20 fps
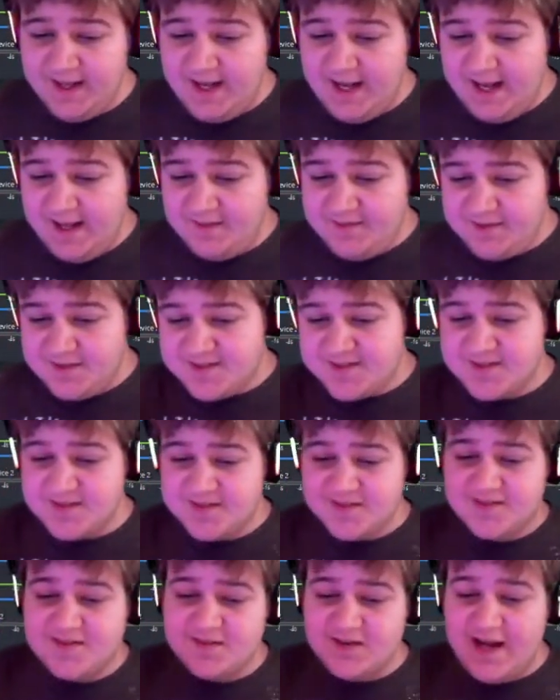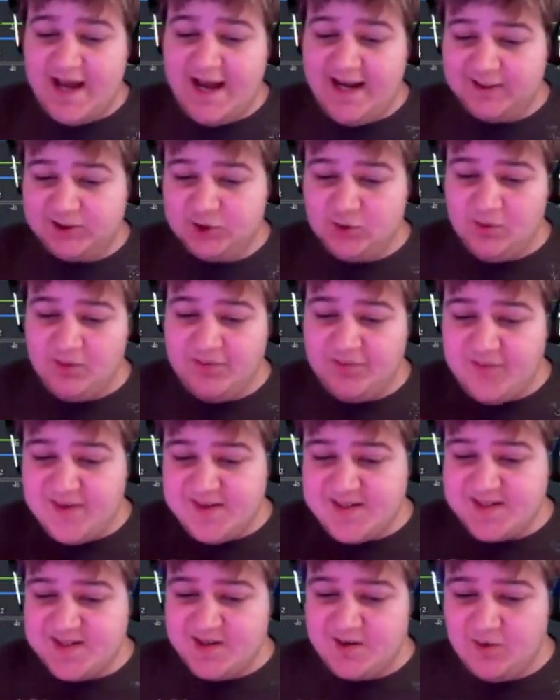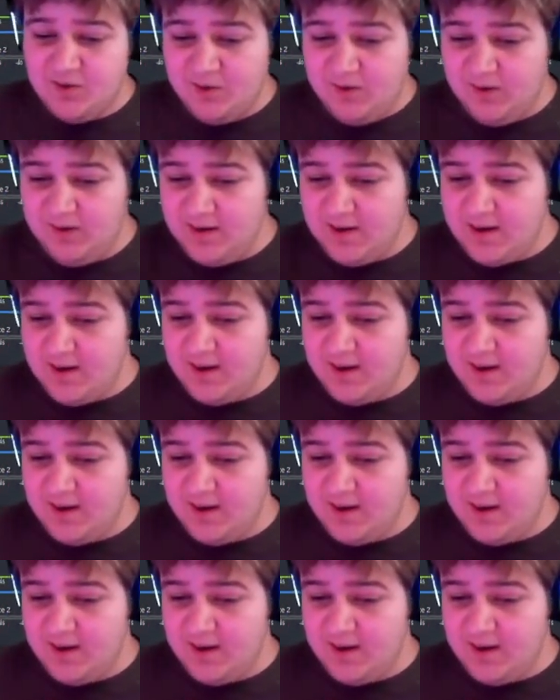there's actual physical